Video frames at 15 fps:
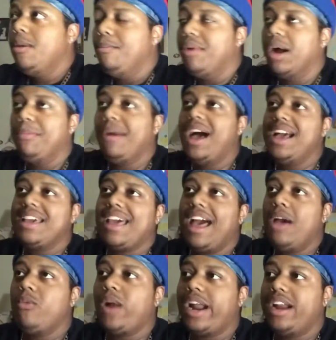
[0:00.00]
But my
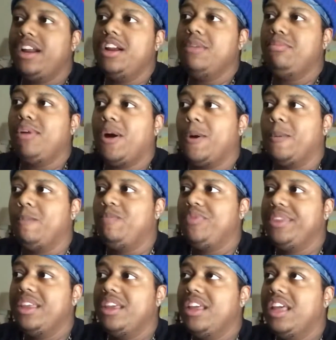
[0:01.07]
guy right here, bro,
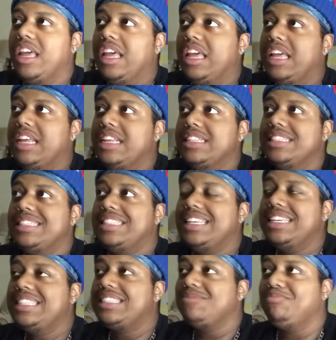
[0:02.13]

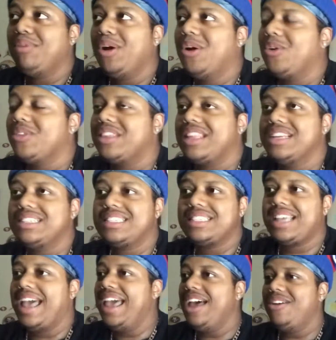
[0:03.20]
this, bro, the
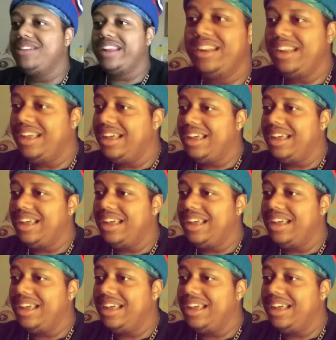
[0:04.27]
sound,